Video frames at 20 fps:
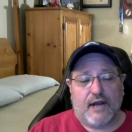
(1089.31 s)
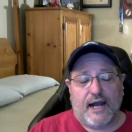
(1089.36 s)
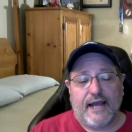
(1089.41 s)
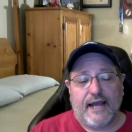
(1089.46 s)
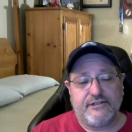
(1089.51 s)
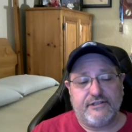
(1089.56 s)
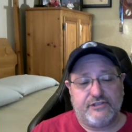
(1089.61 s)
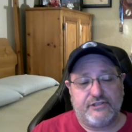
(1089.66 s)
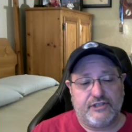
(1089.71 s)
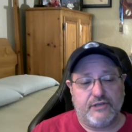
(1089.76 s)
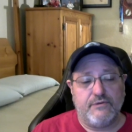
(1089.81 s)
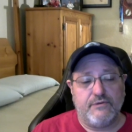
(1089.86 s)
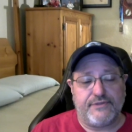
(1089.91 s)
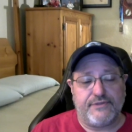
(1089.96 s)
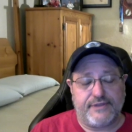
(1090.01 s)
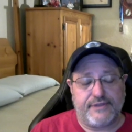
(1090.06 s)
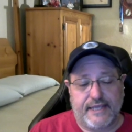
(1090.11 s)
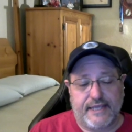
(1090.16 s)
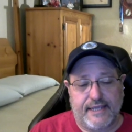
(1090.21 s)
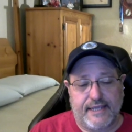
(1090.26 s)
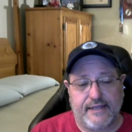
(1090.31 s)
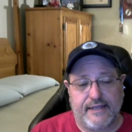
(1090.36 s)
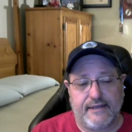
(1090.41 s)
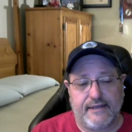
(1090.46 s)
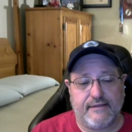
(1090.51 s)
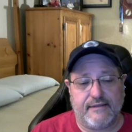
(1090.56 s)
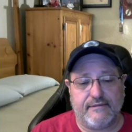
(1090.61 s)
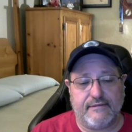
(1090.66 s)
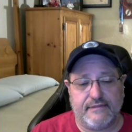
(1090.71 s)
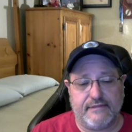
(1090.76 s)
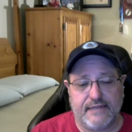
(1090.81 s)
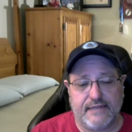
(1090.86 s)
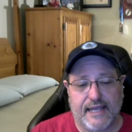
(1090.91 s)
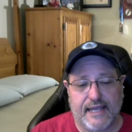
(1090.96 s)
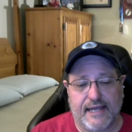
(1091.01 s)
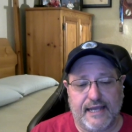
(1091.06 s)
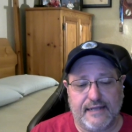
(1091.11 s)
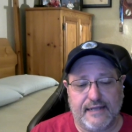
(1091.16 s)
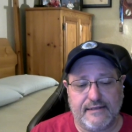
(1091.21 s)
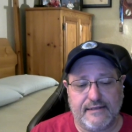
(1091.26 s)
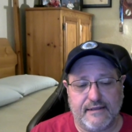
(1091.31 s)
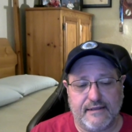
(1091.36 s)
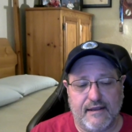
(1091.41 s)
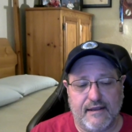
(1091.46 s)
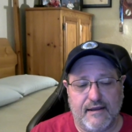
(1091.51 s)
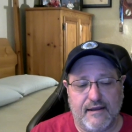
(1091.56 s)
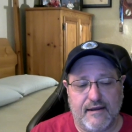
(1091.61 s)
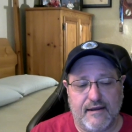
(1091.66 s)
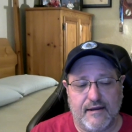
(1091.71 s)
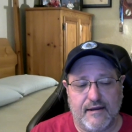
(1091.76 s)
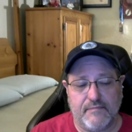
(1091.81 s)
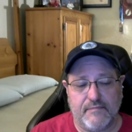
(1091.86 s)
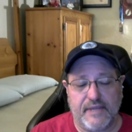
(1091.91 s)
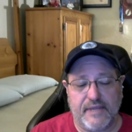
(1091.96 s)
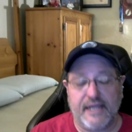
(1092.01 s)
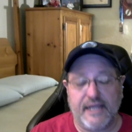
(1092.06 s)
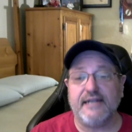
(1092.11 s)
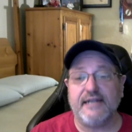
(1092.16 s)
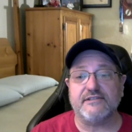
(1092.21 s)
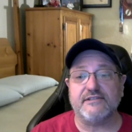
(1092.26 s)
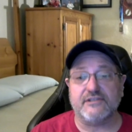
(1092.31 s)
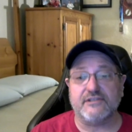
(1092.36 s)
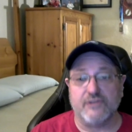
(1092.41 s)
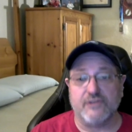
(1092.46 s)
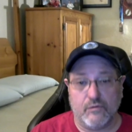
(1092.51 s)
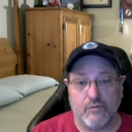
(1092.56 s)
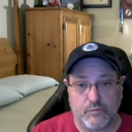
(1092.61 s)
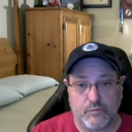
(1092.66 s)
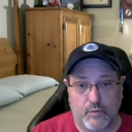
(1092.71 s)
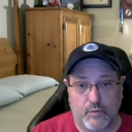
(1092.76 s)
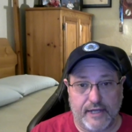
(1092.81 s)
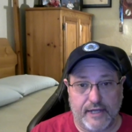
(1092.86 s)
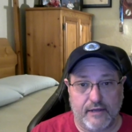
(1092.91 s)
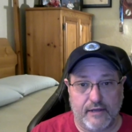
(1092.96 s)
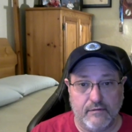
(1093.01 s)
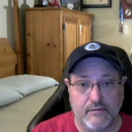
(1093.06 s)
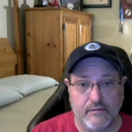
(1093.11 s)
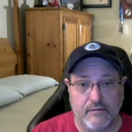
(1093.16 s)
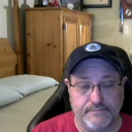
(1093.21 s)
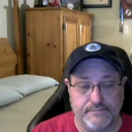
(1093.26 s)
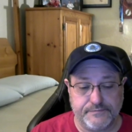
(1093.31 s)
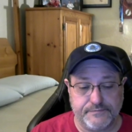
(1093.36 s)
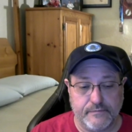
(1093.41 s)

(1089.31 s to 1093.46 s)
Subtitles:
I do think that it is sold well.